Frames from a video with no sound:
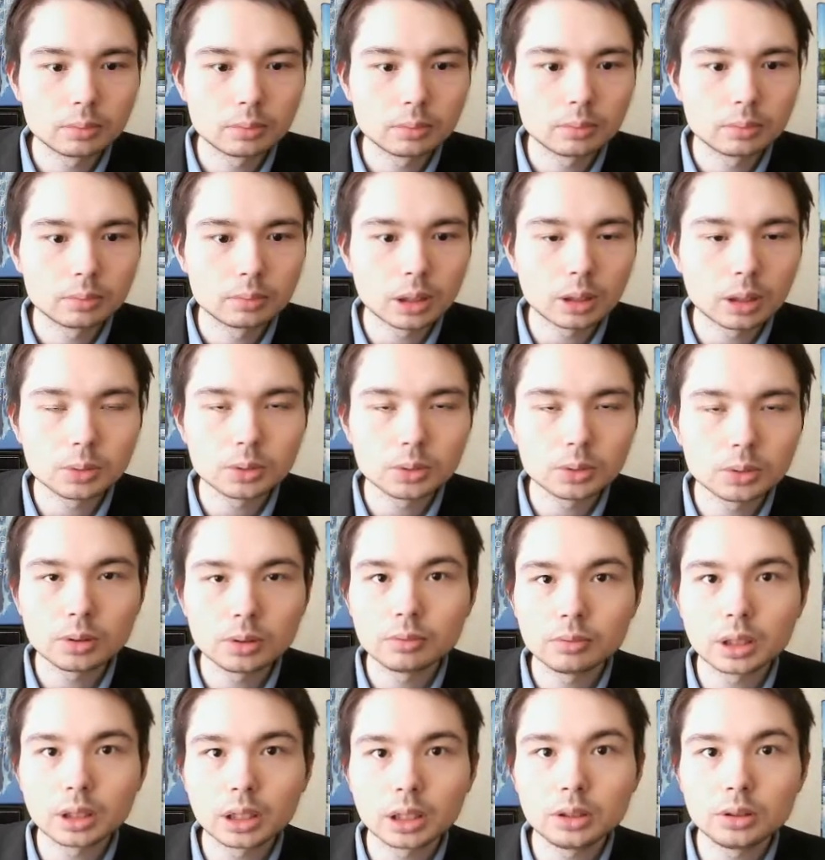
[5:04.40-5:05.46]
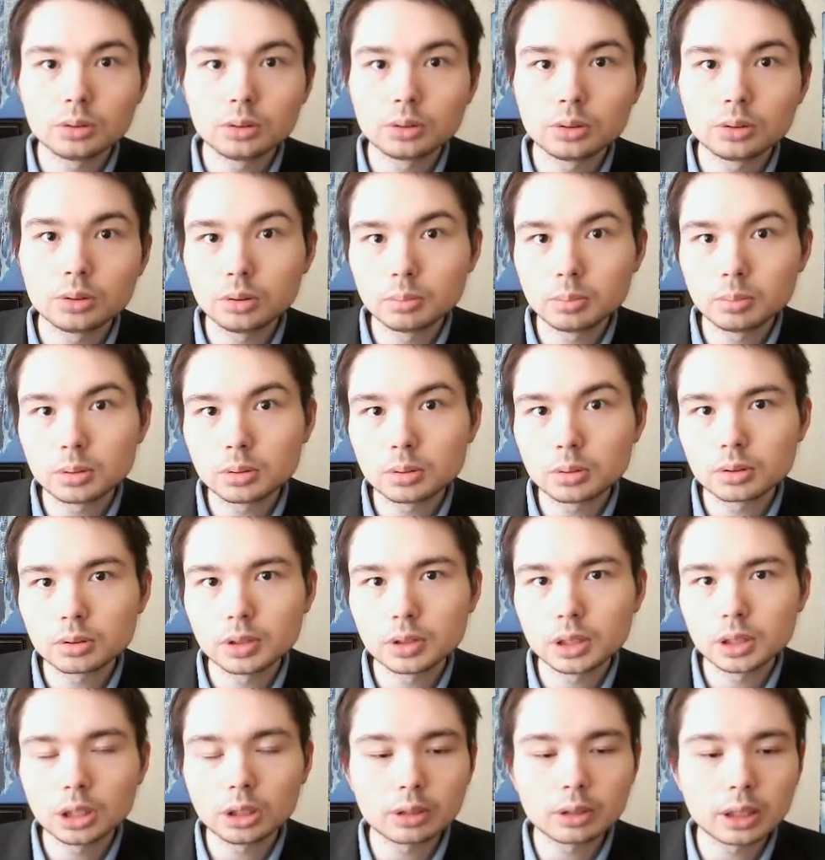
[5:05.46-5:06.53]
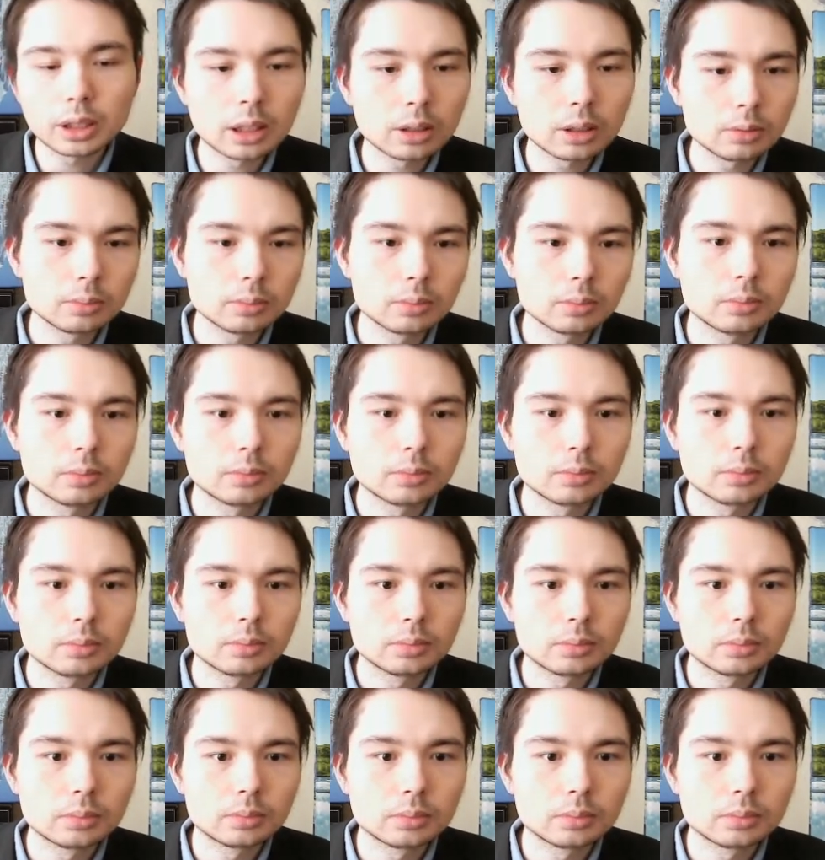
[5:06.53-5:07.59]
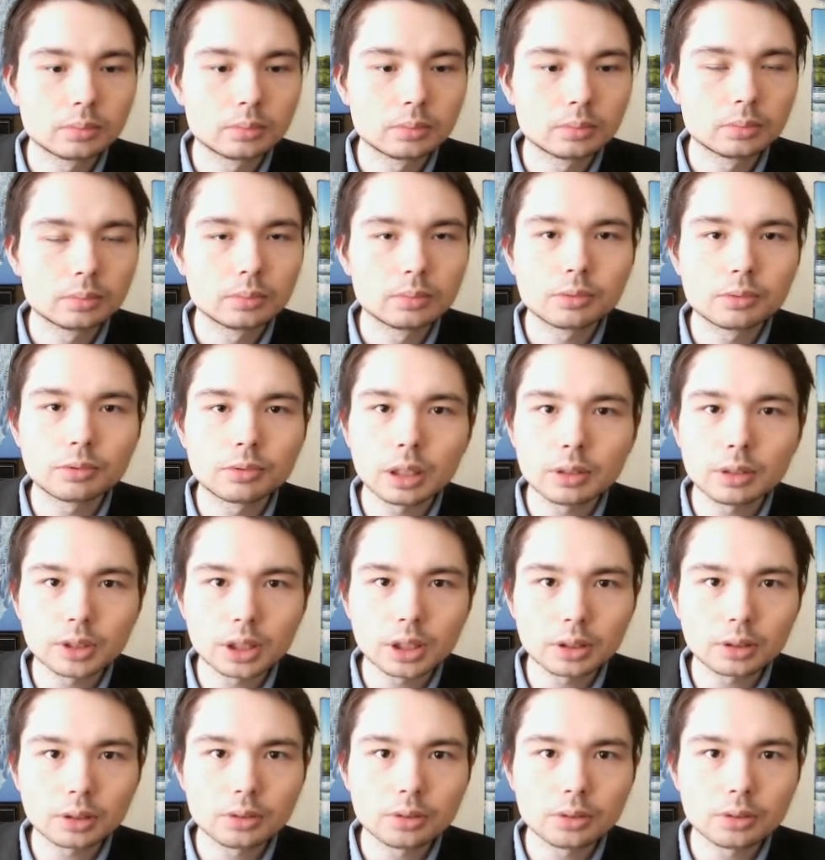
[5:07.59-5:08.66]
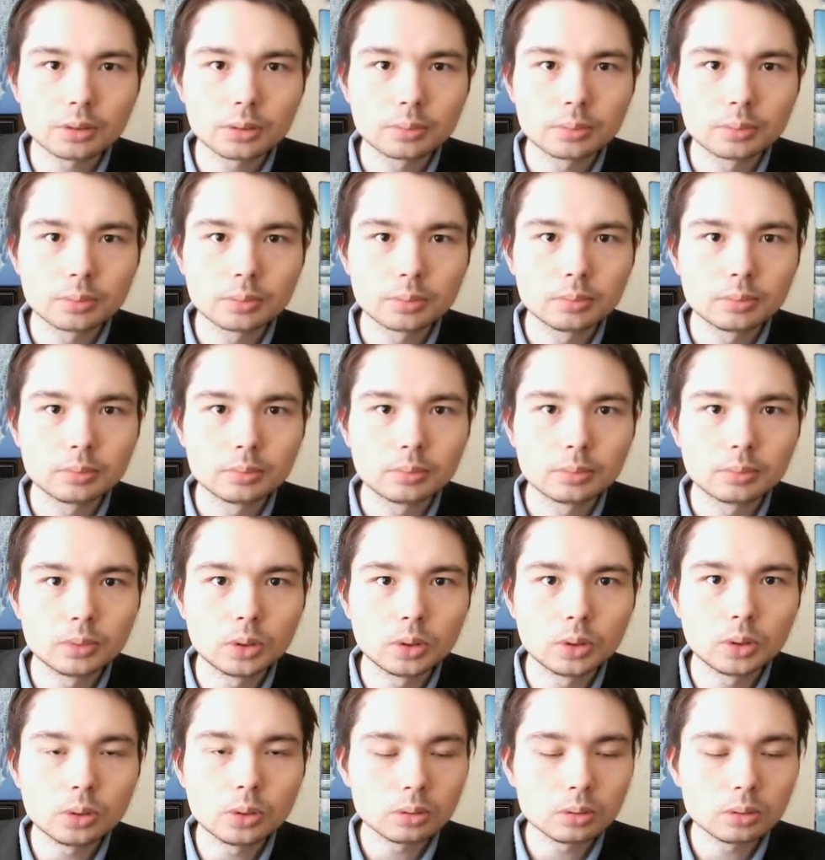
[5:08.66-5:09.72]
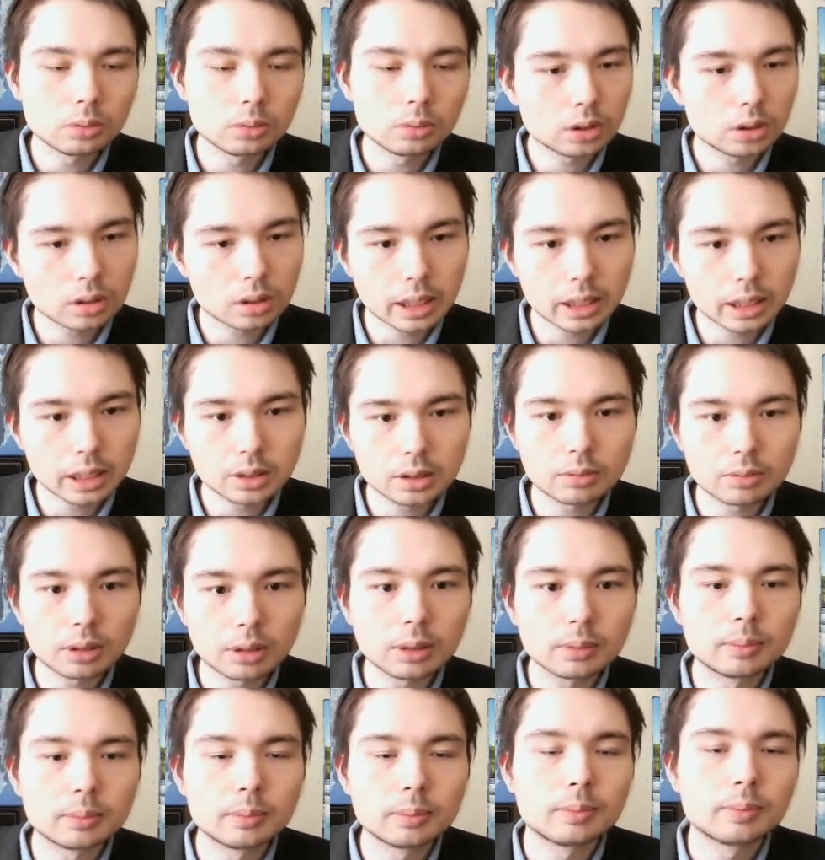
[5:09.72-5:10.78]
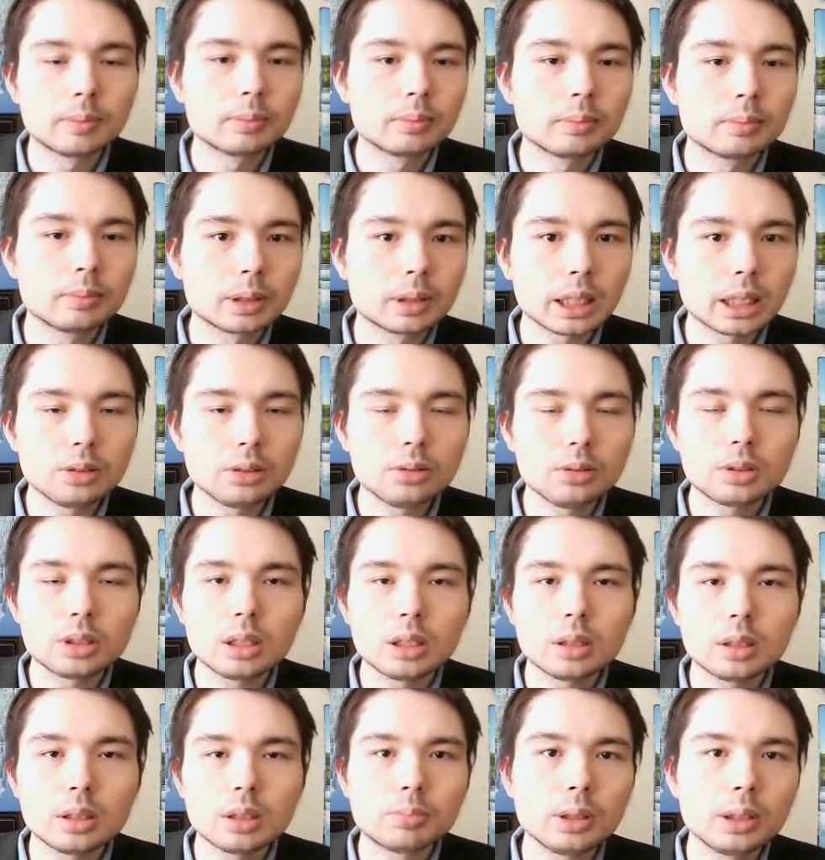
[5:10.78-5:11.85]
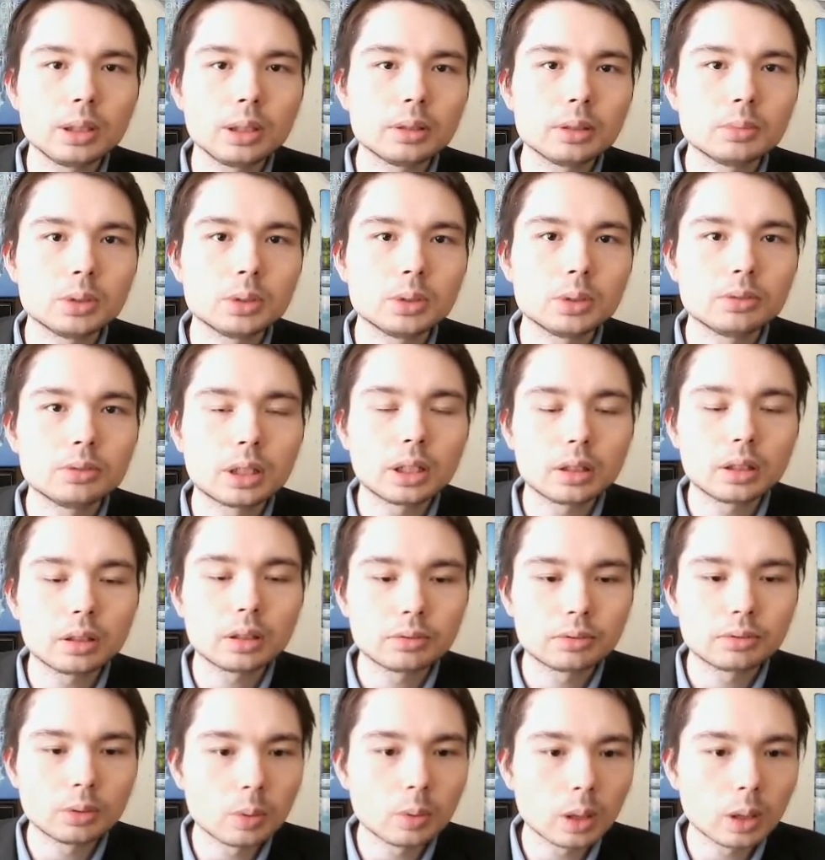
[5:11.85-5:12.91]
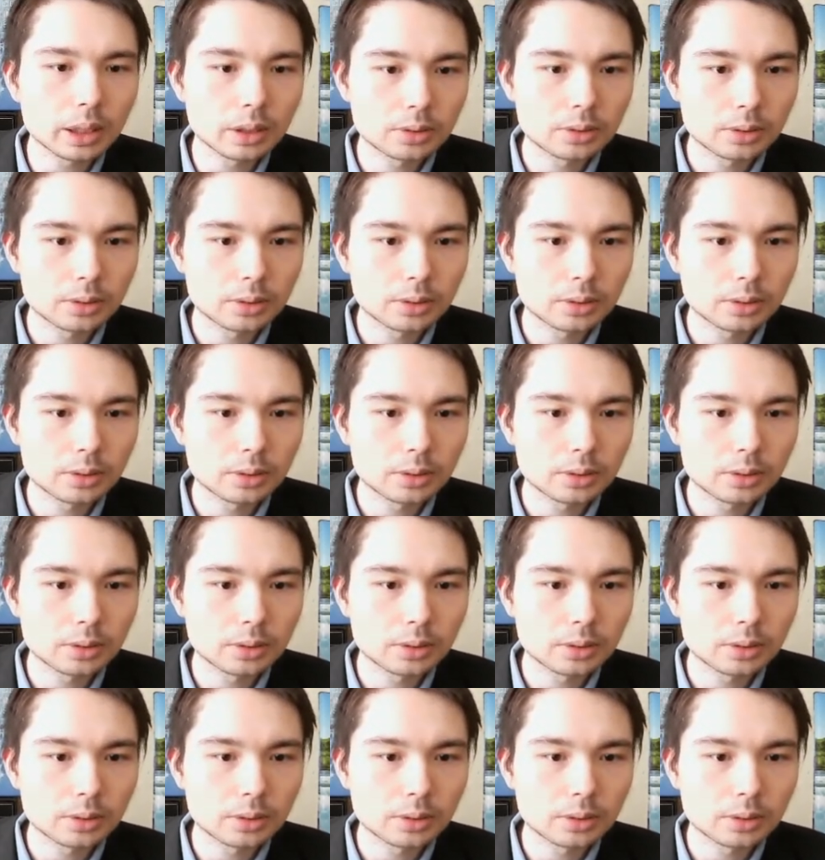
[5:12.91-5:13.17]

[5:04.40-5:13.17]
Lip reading: I want to invite you to pause the video now, 5 seconds, or just let it run. Can you see a brilliant move here for white?